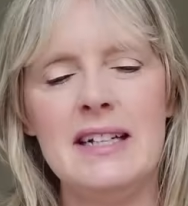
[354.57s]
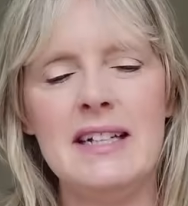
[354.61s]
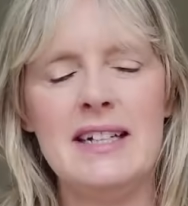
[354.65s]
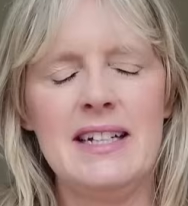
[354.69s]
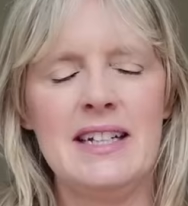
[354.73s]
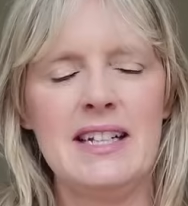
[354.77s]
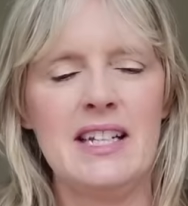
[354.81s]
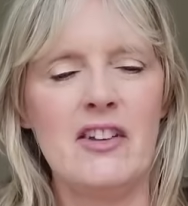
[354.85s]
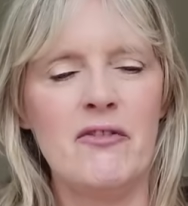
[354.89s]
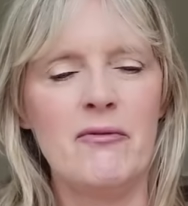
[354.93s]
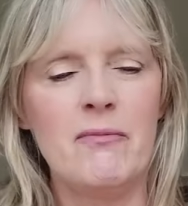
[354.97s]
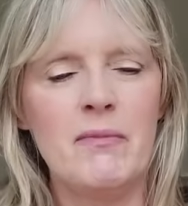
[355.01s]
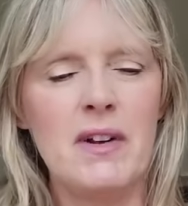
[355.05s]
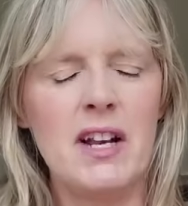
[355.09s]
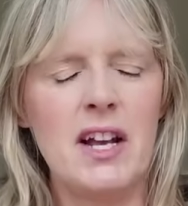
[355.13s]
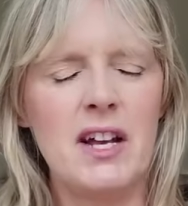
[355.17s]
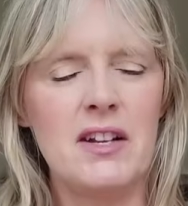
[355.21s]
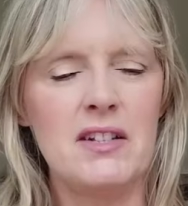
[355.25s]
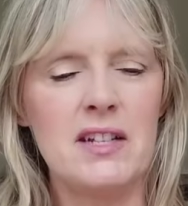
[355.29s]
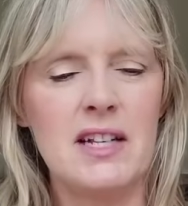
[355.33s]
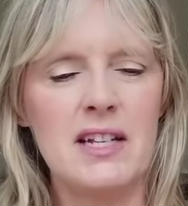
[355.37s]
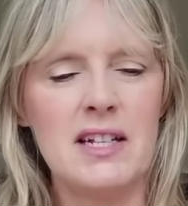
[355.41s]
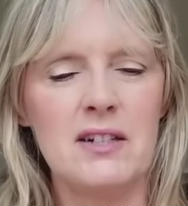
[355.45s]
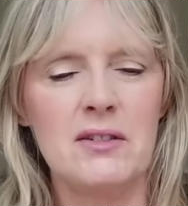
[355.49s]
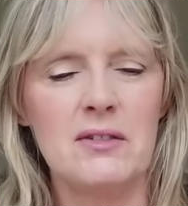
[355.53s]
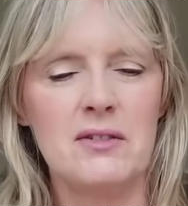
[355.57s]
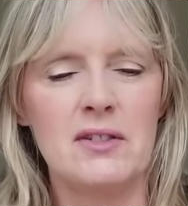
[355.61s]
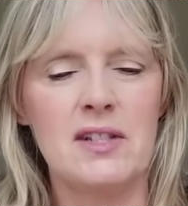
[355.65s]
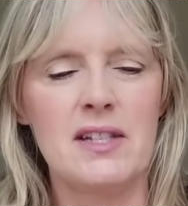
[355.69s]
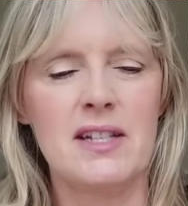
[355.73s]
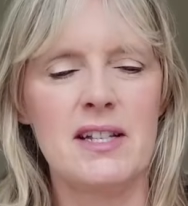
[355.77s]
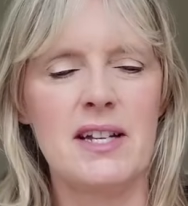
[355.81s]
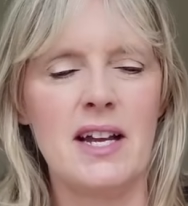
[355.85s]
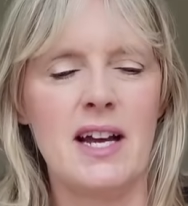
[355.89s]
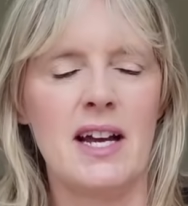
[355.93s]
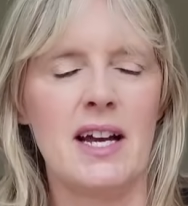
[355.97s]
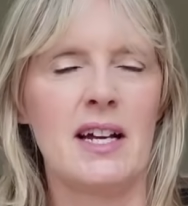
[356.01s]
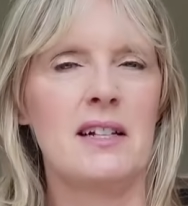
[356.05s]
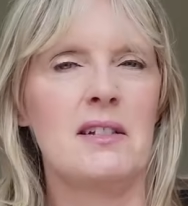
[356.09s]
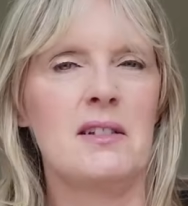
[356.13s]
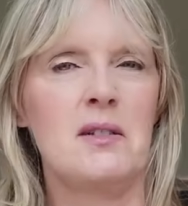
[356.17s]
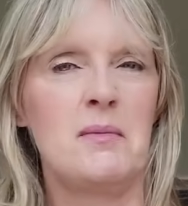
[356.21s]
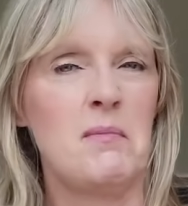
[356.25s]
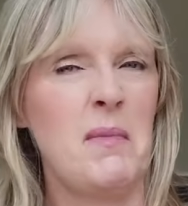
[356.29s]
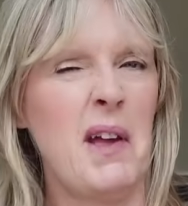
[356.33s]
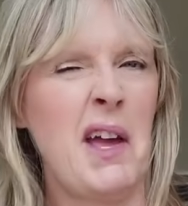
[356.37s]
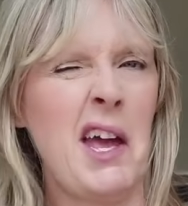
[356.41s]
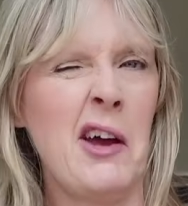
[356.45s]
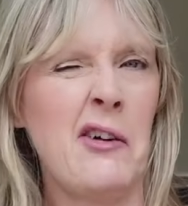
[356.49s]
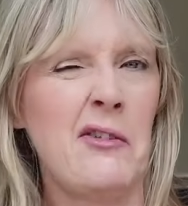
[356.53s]
Give them a load of little snacks,
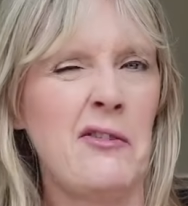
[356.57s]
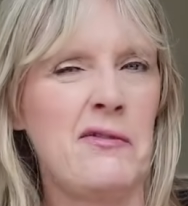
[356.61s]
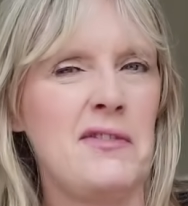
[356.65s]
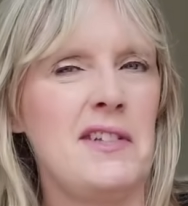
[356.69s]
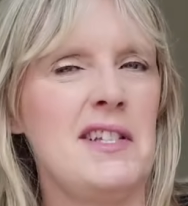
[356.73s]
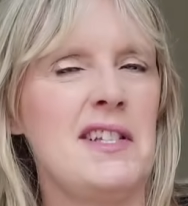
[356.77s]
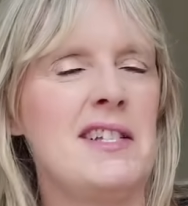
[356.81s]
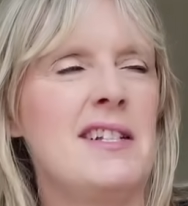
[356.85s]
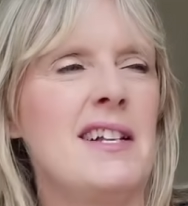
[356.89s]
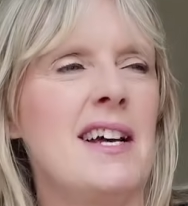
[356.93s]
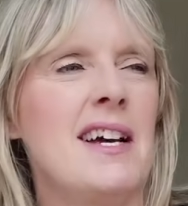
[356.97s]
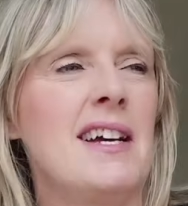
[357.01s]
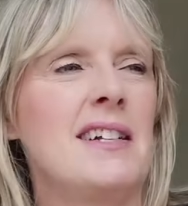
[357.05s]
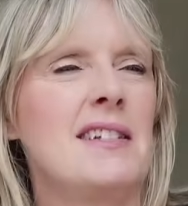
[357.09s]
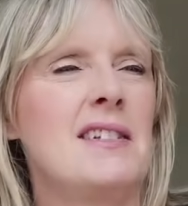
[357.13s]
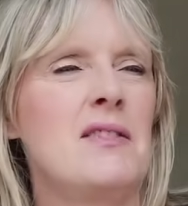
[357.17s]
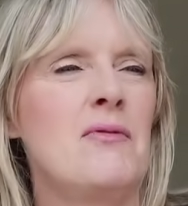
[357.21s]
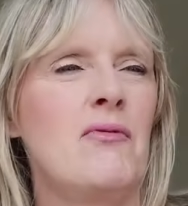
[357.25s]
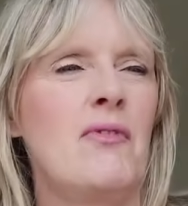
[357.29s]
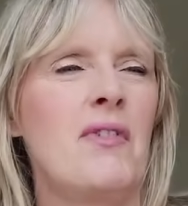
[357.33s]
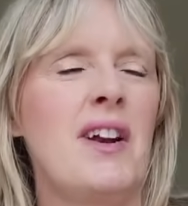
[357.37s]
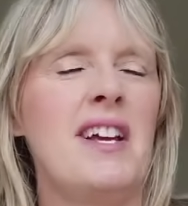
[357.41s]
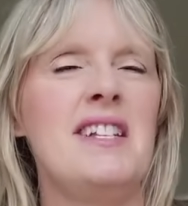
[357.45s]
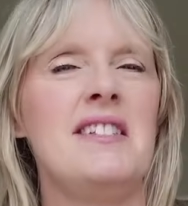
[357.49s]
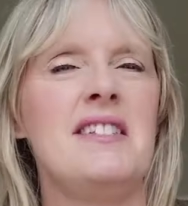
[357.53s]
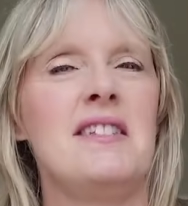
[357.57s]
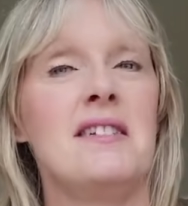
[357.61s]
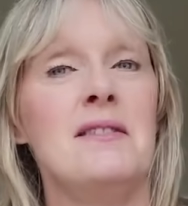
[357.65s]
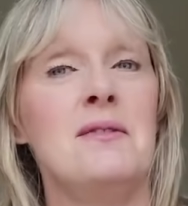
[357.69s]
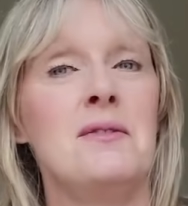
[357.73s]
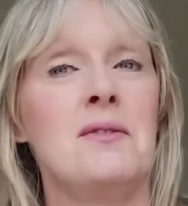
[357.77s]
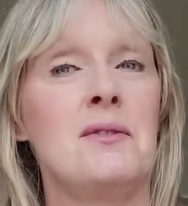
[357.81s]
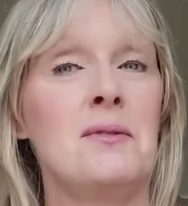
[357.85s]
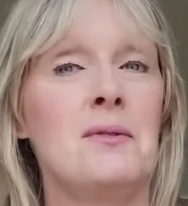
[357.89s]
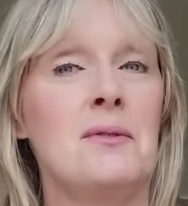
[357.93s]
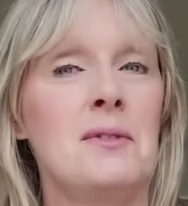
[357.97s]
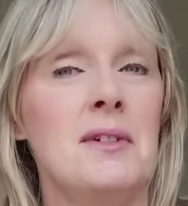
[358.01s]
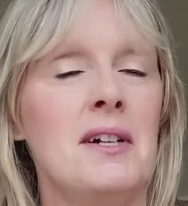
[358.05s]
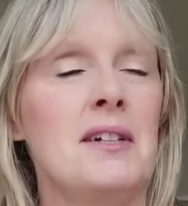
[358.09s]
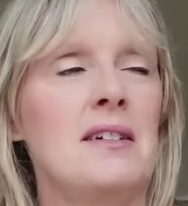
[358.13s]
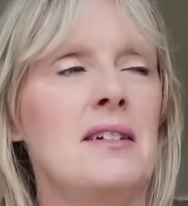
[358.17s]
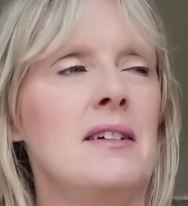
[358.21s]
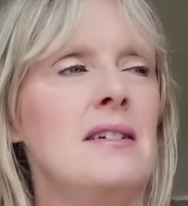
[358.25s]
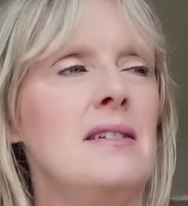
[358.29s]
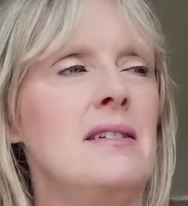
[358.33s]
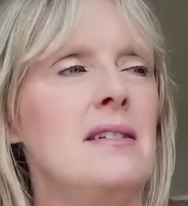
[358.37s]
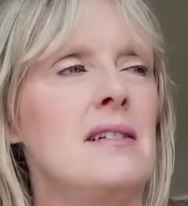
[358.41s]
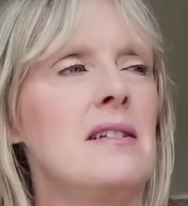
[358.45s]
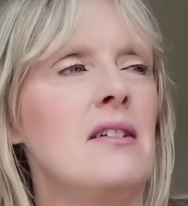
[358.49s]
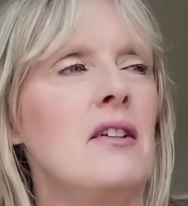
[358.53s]
healthy snacks, raisins, all that
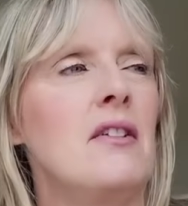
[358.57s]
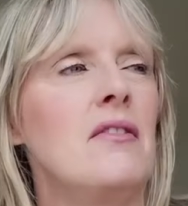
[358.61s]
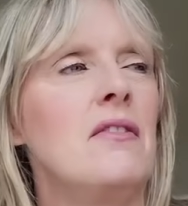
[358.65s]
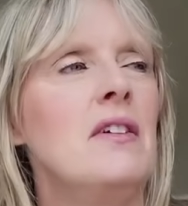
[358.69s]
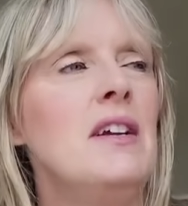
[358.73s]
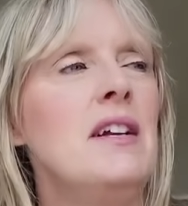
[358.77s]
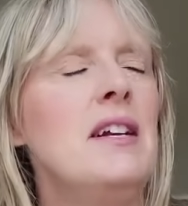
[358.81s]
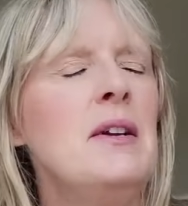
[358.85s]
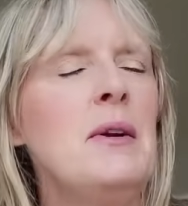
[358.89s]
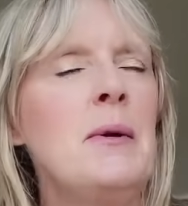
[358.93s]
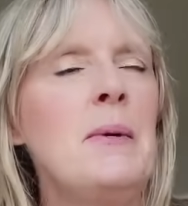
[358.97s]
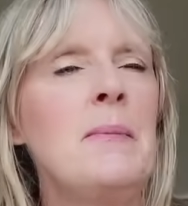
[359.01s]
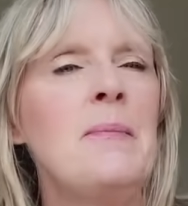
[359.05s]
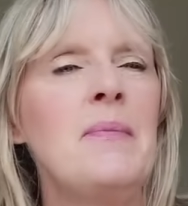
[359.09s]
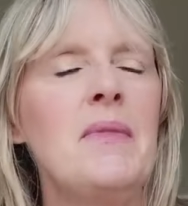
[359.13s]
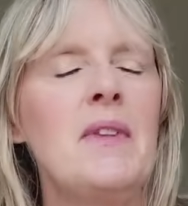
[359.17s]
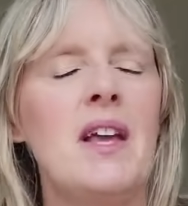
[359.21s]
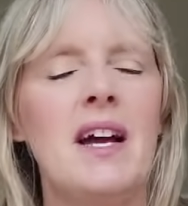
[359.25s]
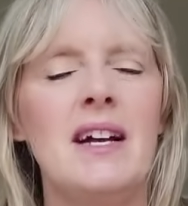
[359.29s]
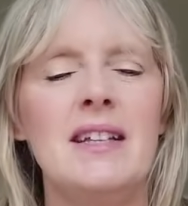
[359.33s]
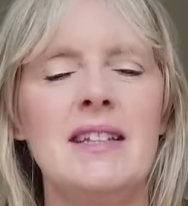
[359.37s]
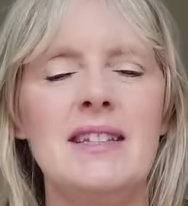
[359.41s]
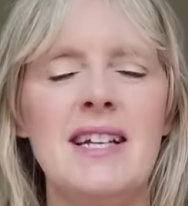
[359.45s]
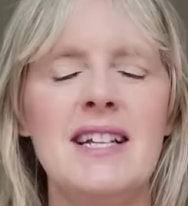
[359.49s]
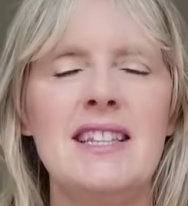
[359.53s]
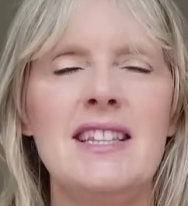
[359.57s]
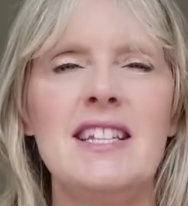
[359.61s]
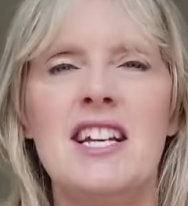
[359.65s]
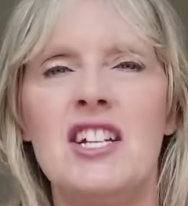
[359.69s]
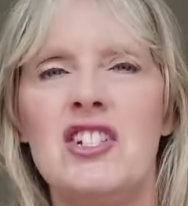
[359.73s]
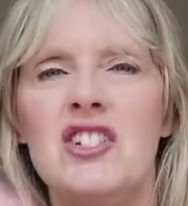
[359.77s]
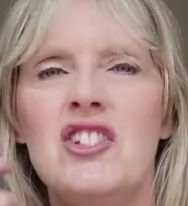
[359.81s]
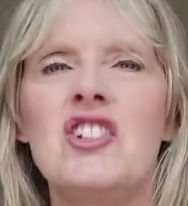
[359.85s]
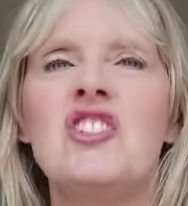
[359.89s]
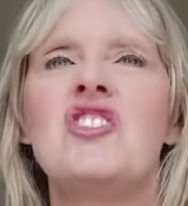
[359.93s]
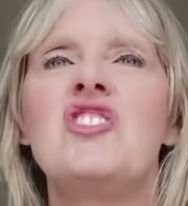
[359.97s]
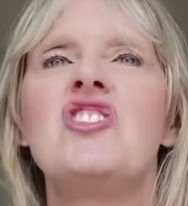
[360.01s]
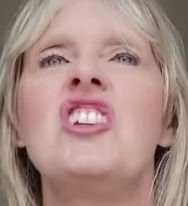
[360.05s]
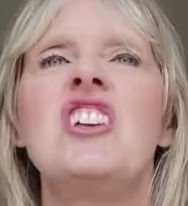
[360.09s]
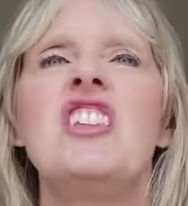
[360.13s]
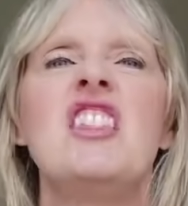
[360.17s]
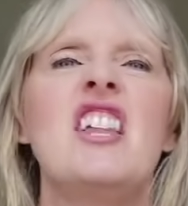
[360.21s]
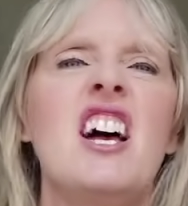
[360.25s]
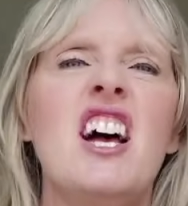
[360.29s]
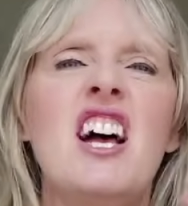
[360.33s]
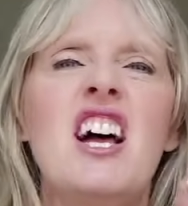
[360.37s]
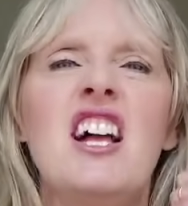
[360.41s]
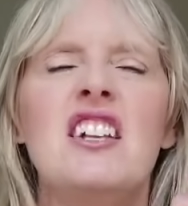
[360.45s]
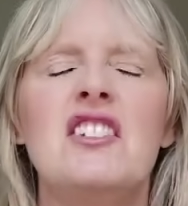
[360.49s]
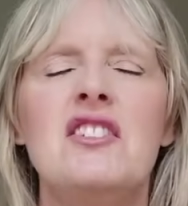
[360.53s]
kind of stuff. And then they just sit
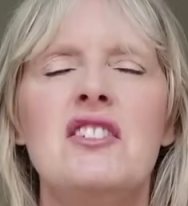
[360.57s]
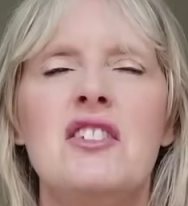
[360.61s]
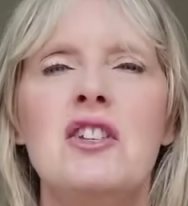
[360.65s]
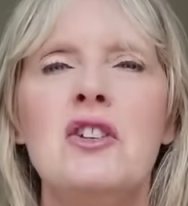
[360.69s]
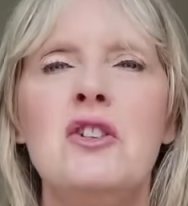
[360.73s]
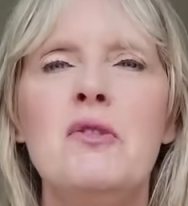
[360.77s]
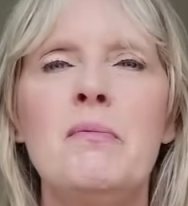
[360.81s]
there, two